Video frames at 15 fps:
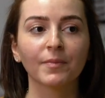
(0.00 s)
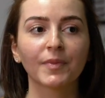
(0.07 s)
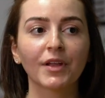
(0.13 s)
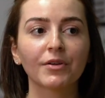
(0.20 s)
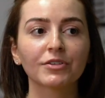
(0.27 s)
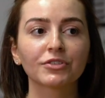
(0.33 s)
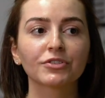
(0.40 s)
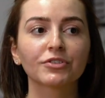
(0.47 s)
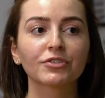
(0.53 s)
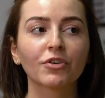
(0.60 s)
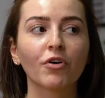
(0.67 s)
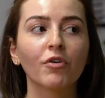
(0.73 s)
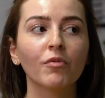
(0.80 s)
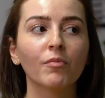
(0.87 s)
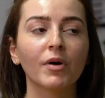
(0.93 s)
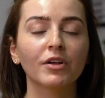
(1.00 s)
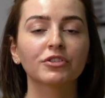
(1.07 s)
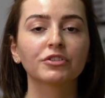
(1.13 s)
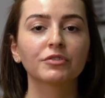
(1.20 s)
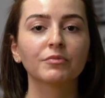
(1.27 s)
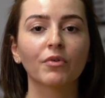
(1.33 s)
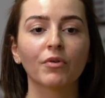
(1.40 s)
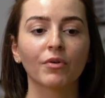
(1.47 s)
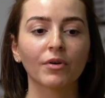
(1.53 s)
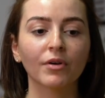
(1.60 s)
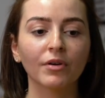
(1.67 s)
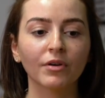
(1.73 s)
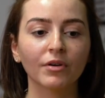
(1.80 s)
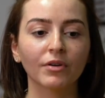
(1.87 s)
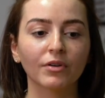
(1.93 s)
there's so much
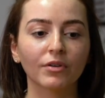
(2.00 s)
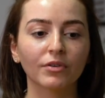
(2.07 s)
more